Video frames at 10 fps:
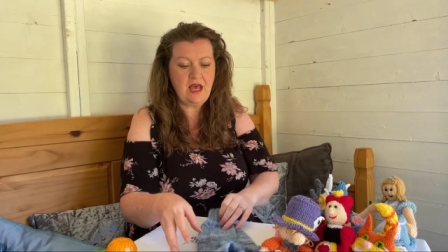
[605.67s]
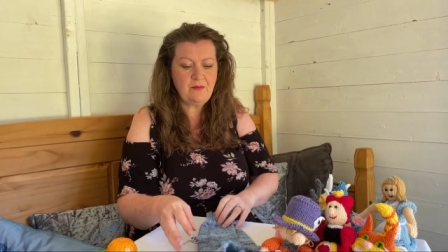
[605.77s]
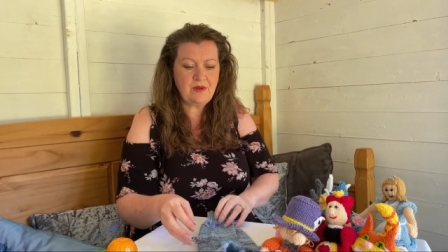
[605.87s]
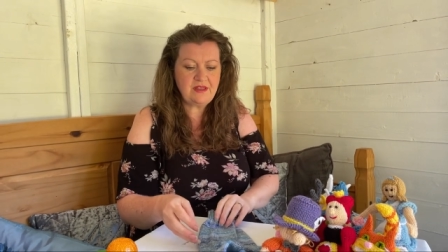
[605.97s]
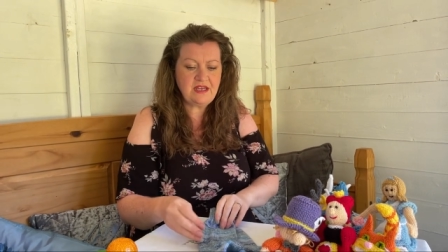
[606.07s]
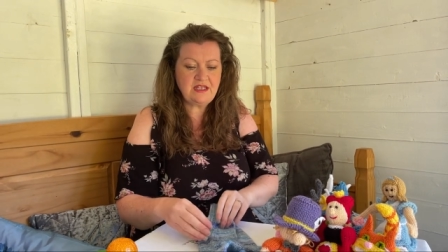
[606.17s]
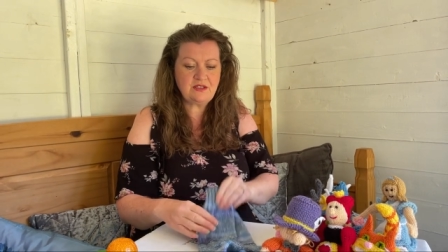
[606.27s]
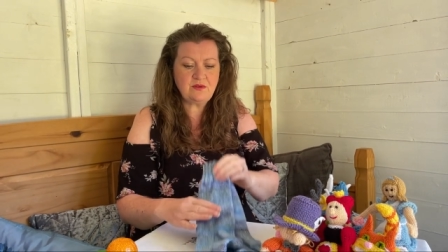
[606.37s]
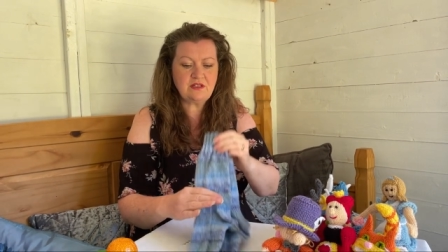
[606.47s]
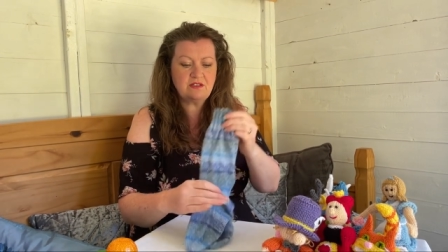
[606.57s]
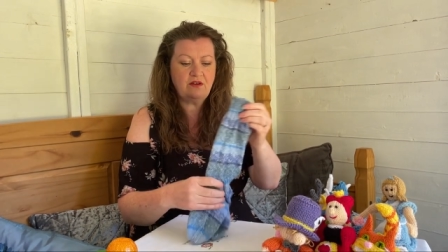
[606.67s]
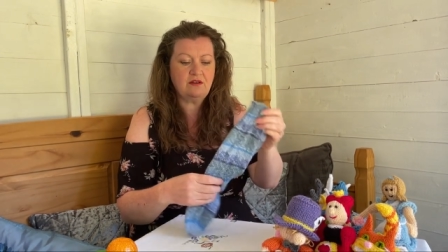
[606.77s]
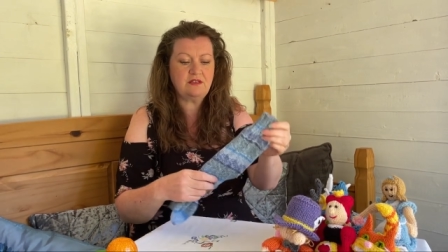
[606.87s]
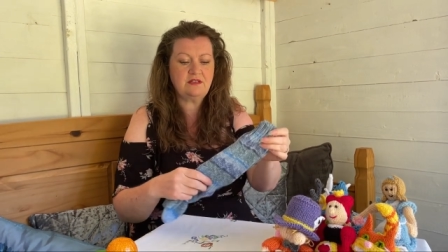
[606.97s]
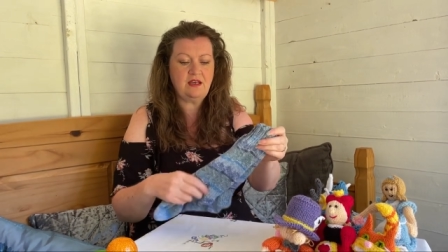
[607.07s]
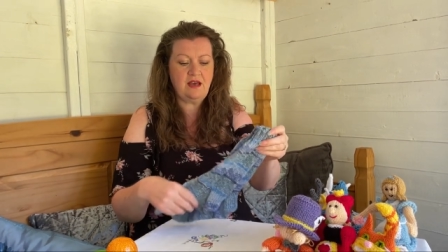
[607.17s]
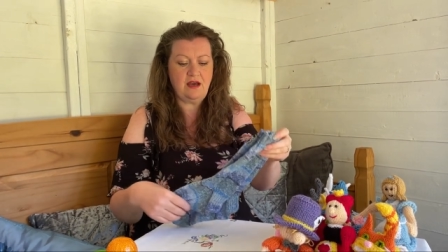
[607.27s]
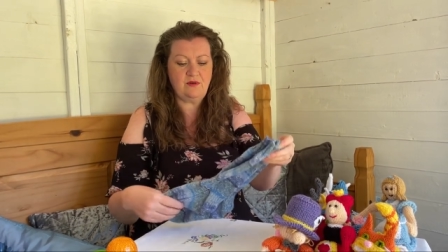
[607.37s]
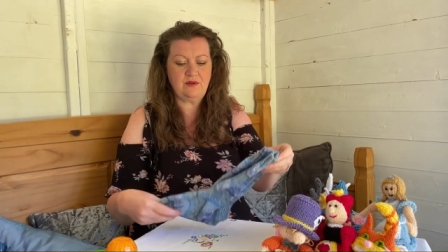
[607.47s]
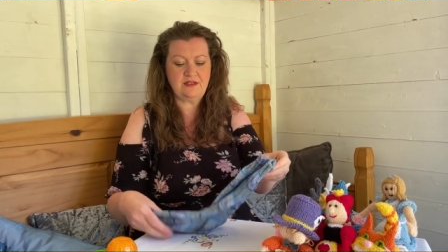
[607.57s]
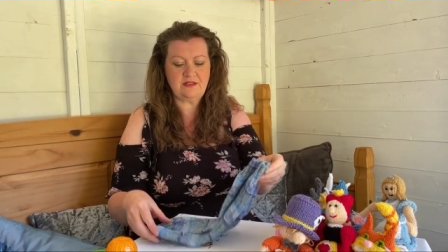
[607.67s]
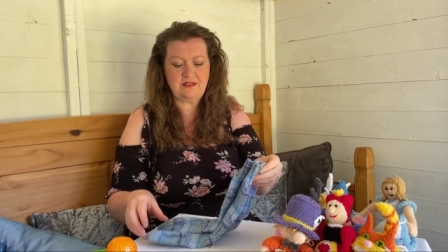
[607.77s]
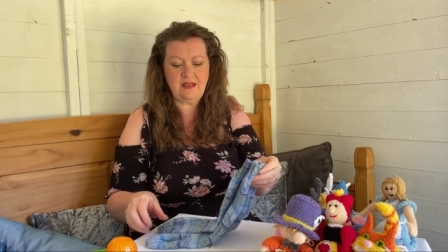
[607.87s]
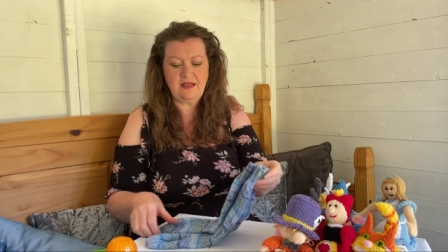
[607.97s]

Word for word: But these were the socks that I was